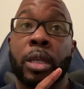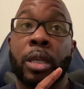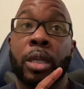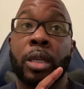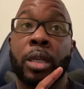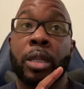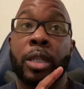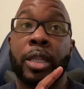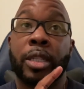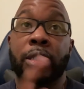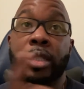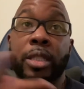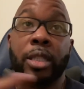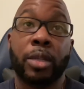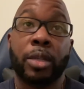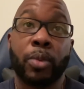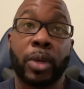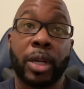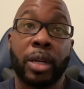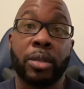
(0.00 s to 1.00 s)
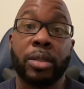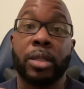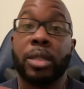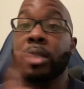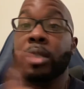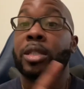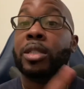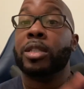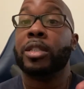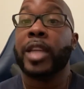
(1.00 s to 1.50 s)
let's see, what else?
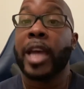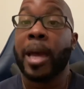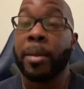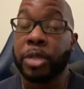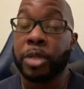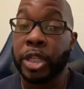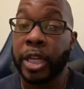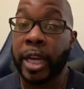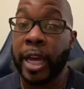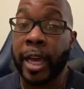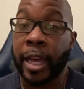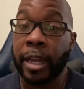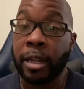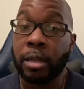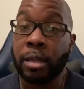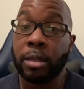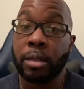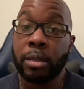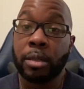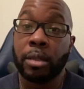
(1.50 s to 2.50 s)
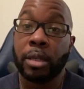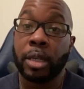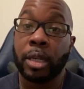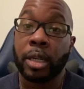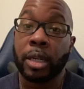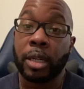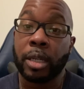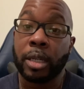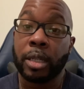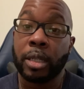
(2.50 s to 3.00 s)
Snapchat,
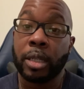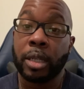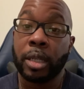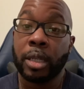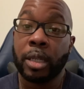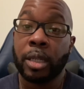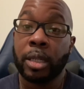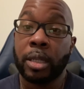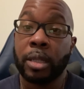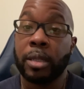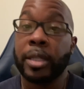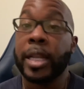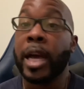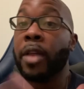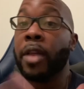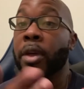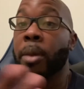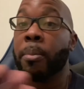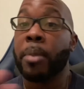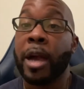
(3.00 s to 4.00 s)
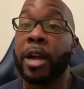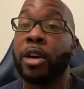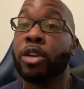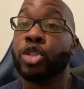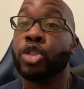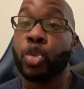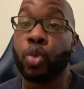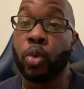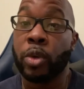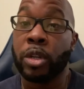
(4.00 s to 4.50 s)
now that I'm back on
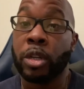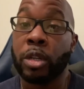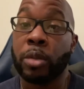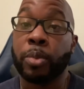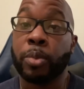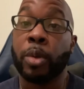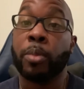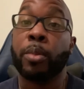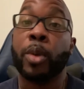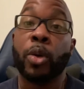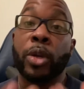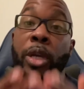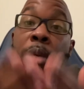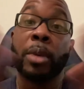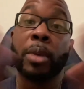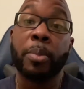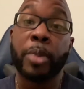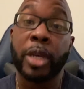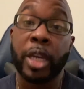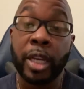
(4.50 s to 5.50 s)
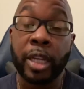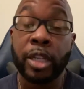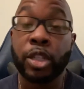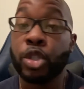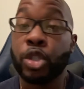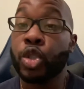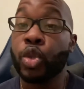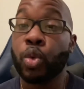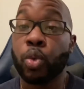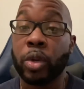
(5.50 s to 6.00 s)
Twitter, promoting my page,
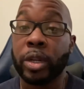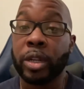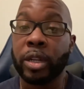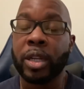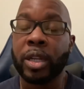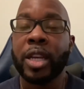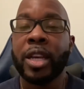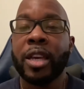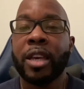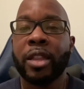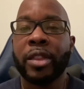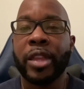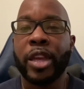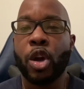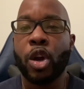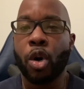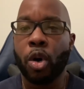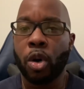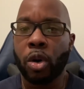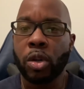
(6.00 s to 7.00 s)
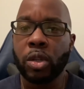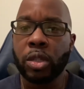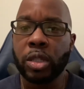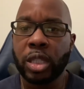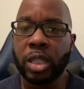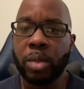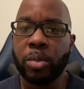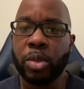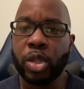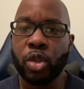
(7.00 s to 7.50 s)
Twitter, they all
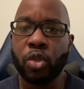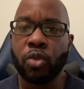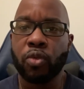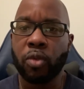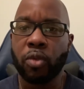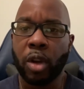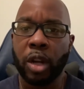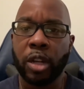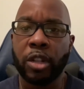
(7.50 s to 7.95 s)
seem to run